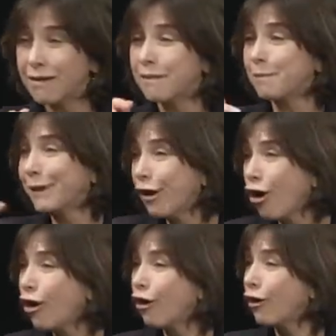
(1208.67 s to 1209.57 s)
I had worked
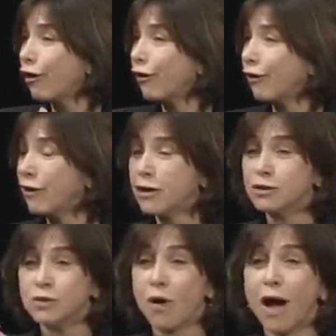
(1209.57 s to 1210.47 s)
a lot with
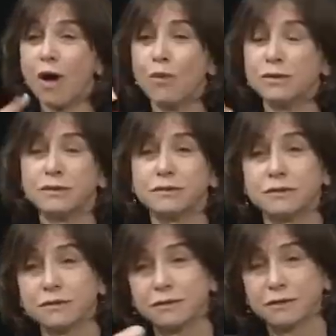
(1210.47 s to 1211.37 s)
media and PR and
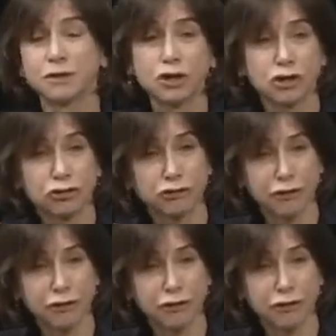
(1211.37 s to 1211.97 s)
all that kind of stuff,